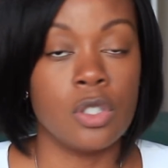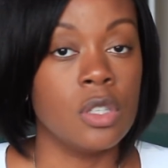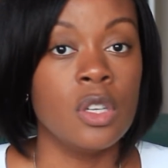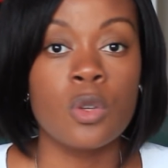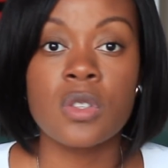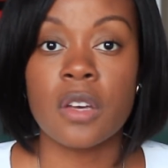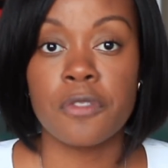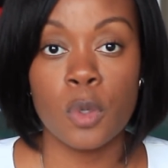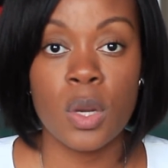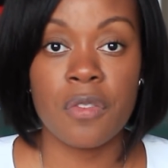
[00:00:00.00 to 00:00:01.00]
Use a
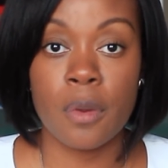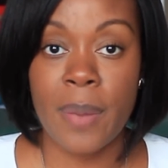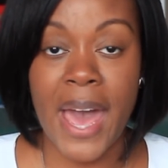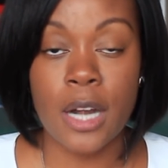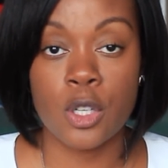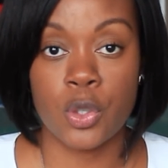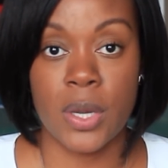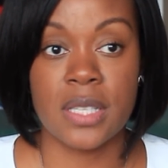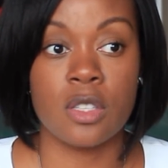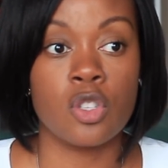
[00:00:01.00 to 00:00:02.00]
few different pattern
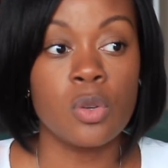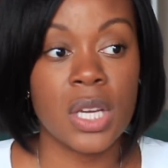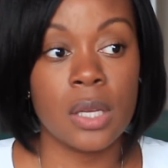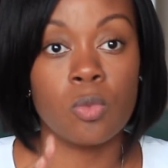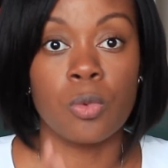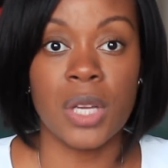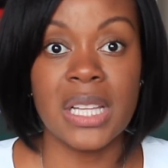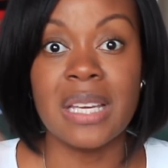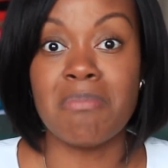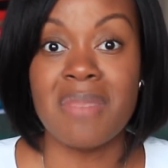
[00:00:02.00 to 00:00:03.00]
choices. You can
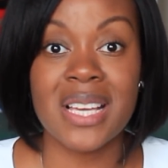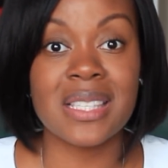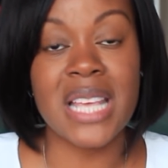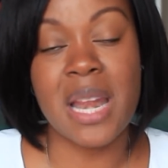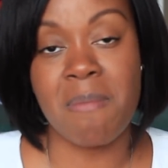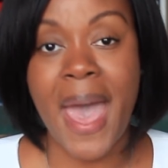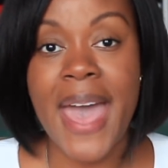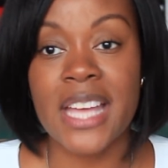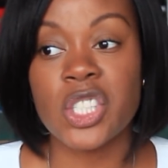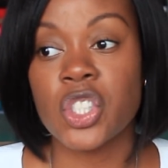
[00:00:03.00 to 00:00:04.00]
really mix and
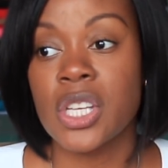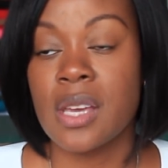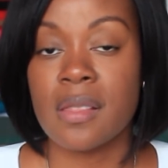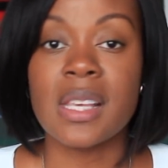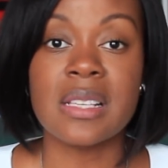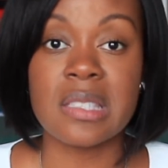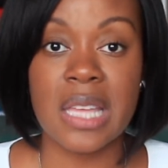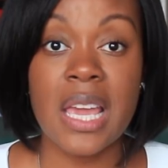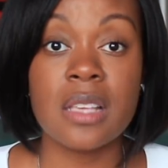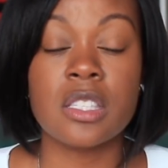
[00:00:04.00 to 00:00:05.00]
match these
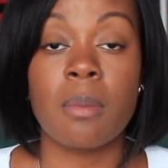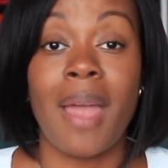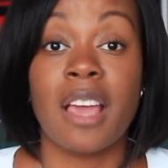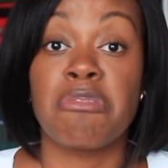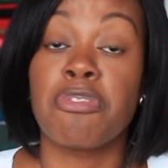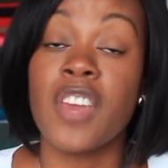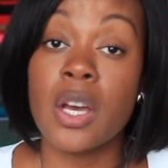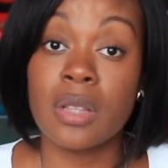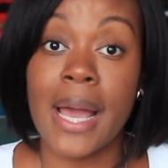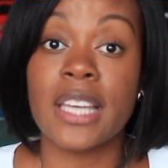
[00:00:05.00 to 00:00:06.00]
things to make it
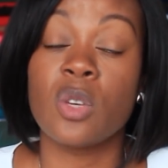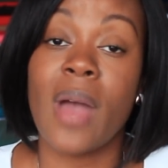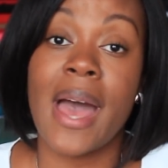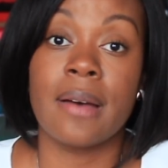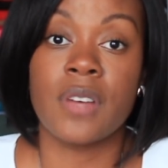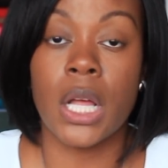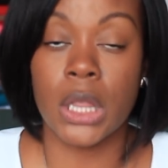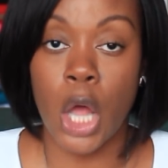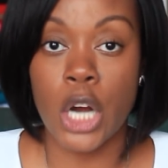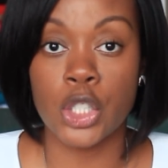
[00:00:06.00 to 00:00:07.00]
feel like you have a
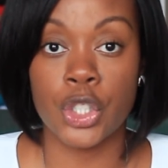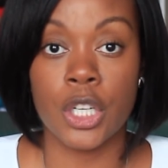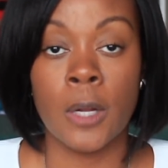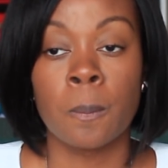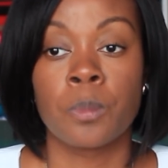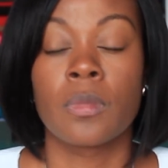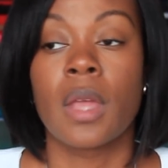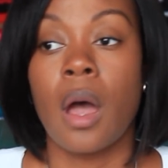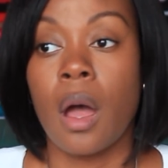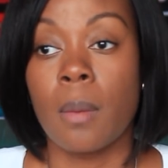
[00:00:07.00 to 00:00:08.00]
larger
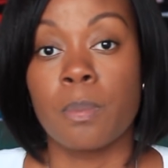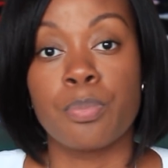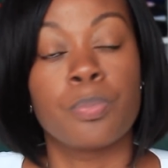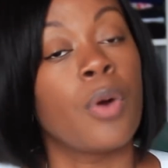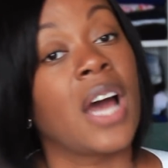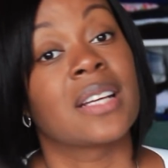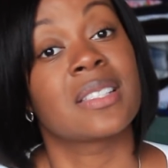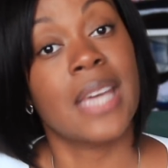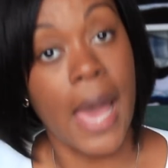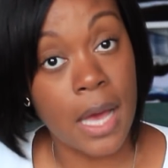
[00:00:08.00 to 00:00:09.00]
um,
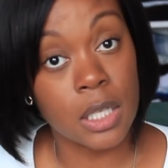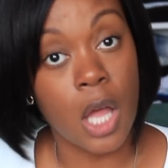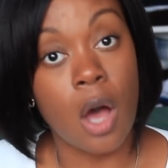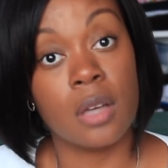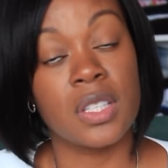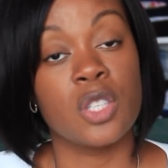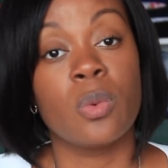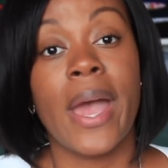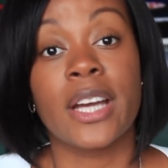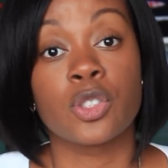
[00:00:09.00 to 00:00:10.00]
product catalog than
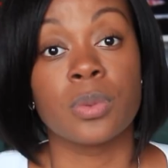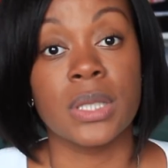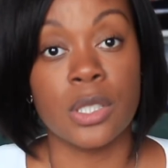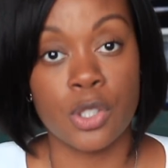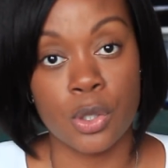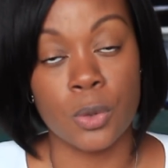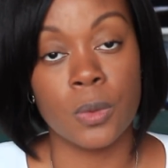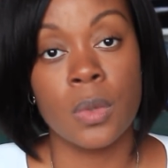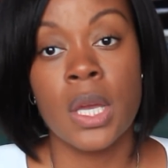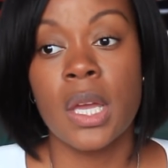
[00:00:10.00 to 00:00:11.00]
you actually do.
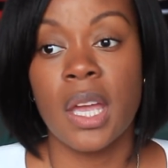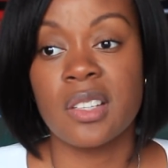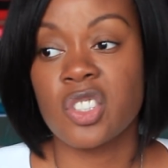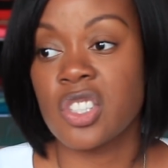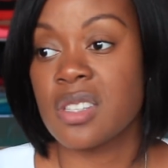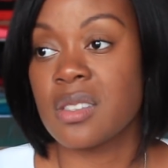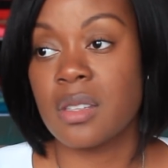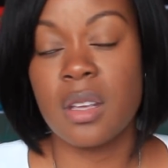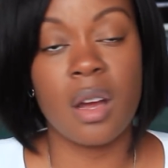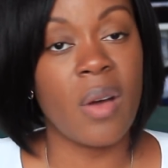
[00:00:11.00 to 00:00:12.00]
It's just,
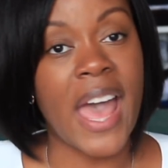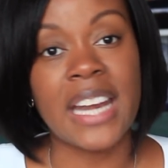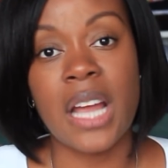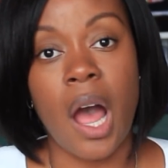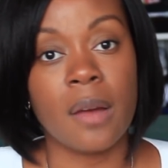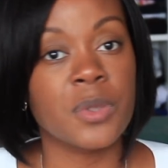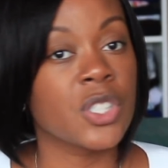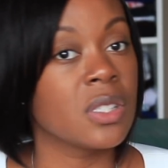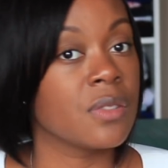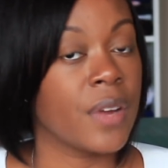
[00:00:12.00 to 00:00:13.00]
you know, adding
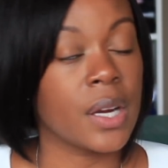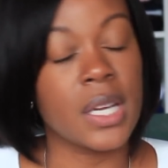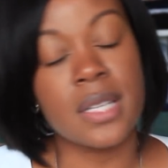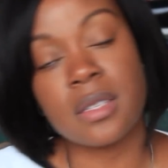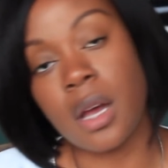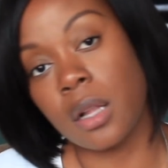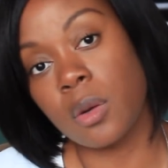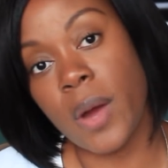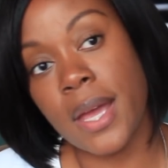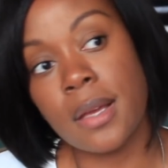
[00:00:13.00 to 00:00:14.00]
options, variants,
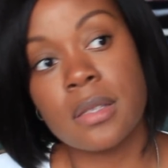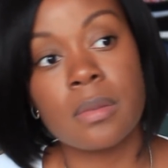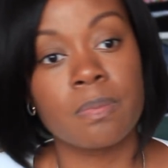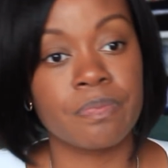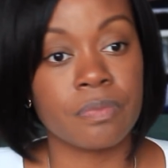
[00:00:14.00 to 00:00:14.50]
colorways,